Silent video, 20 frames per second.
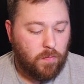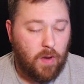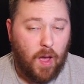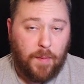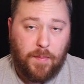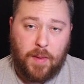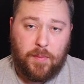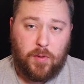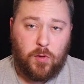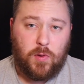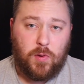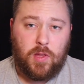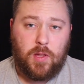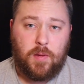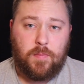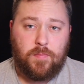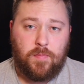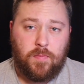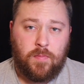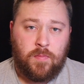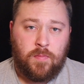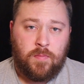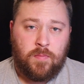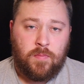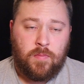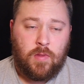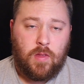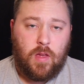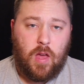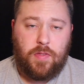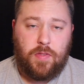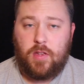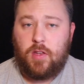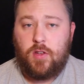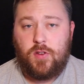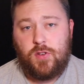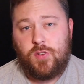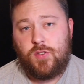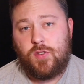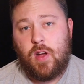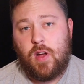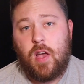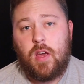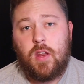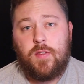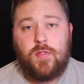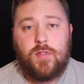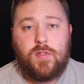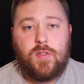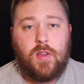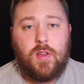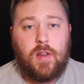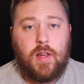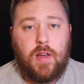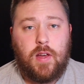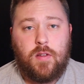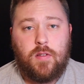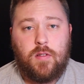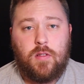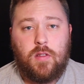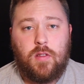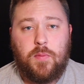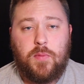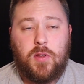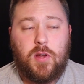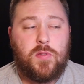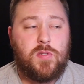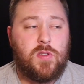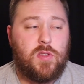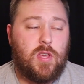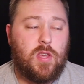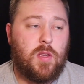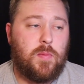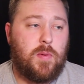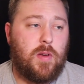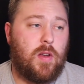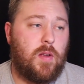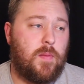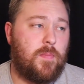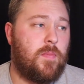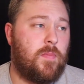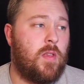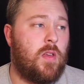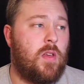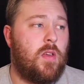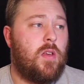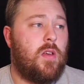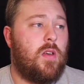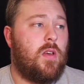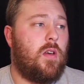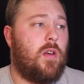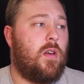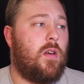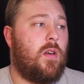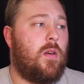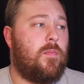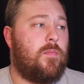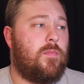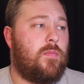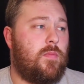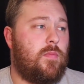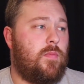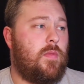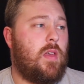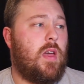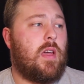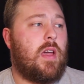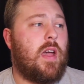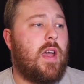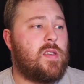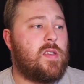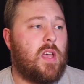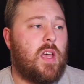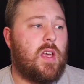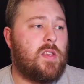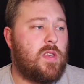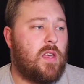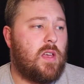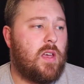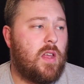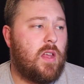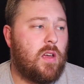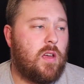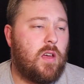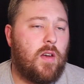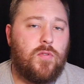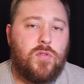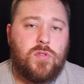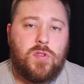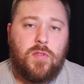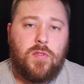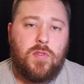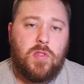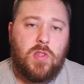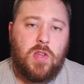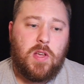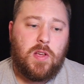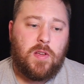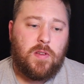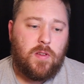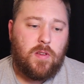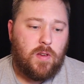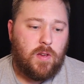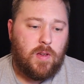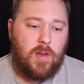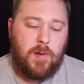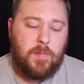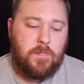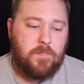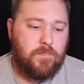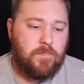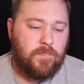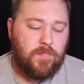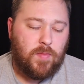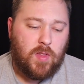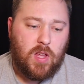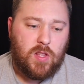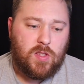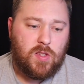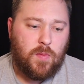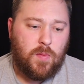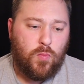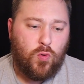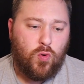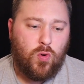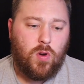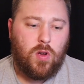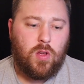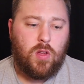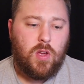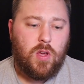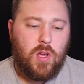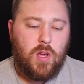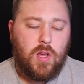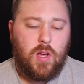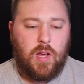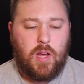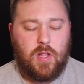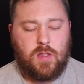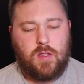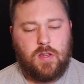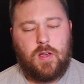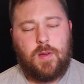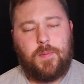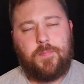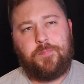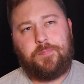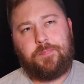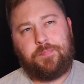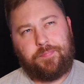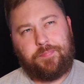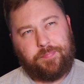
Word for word: I'm happy with it. I think you should try it if you see it out. Let me know what you think about it. Um, yeah, guys, I guess that kind of covers everything. Um, it's a more, it's a